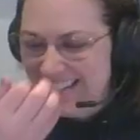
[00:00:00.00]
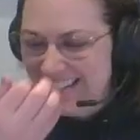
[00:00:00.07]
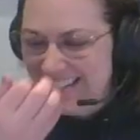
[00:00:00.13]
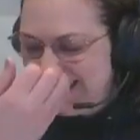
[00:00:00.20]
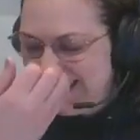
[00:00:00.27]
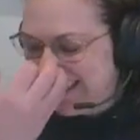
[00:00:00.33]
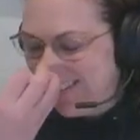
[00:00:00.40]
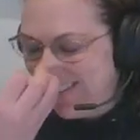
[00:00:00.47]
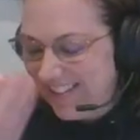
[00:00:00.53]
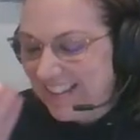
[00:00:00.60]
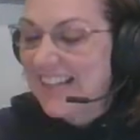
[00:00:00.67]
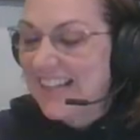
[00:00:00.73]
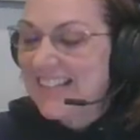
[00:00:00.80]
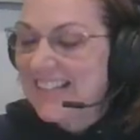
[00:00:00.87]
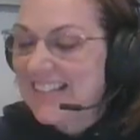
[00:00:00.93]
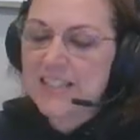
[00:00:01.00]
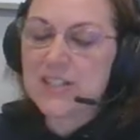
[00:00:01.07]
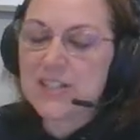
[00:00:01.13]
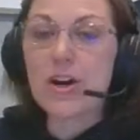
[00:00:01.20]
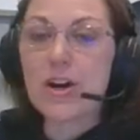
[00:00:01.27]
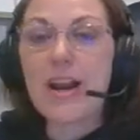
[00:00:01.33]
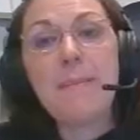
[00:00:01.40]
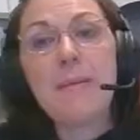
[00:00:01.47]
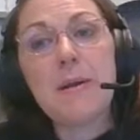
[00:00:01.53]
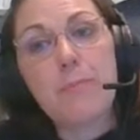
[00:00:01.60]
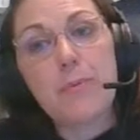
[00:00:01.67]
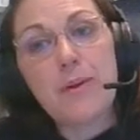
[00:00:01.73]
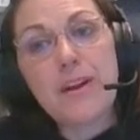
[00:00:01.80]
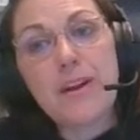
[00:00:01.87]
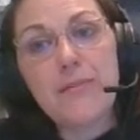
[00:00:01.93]
So let's get started. I'm gonna
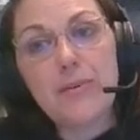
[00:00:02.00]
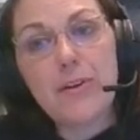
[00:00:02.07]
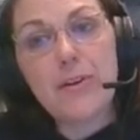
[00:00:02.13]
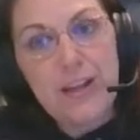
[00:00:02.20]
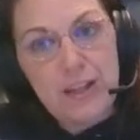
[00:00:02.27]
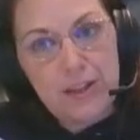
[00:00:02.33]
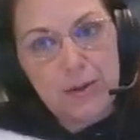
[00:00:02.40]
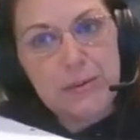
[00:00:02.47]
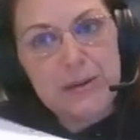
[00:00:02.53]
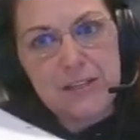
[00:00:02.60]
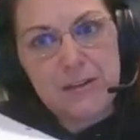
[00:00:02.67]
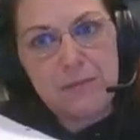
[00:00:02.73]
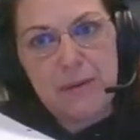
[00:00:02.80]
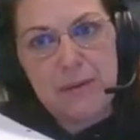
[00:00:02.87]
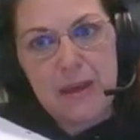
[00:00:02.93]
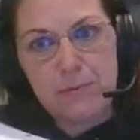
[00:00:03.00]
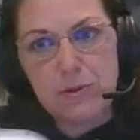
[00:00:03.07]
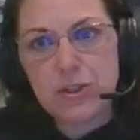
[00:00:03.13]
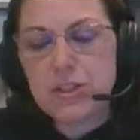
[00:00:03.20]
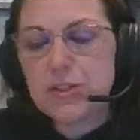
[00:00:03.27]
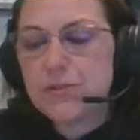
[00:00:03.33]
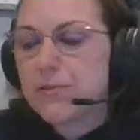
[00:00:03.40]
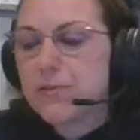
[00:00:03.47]
bring over another piece of paper just for